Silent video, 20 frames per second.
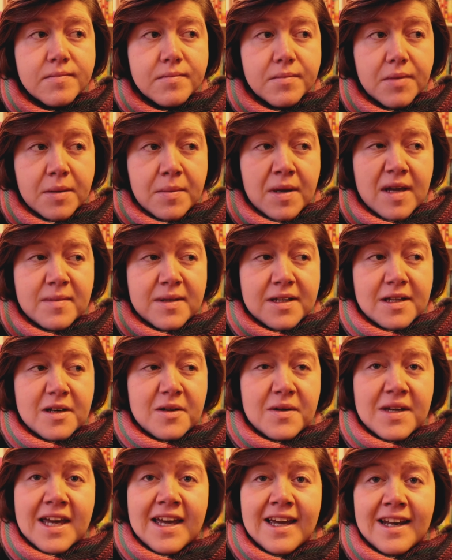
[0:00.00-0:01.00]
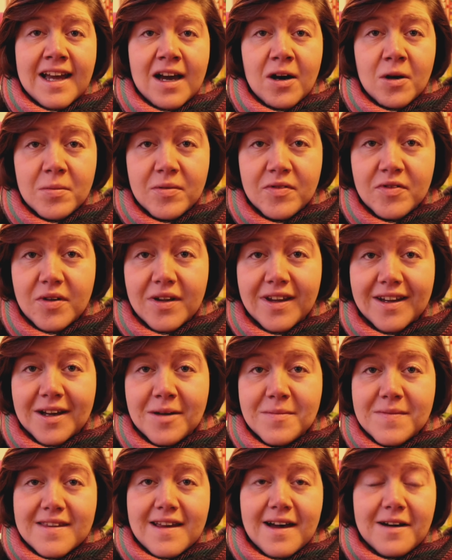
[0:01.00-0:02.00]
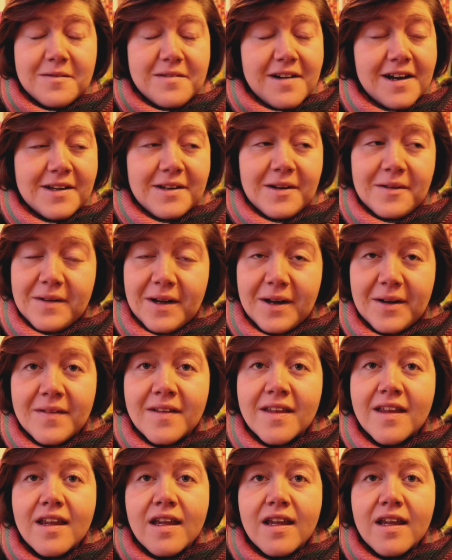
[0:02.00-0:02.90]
but it may be the new year now before that comes out, I don't know.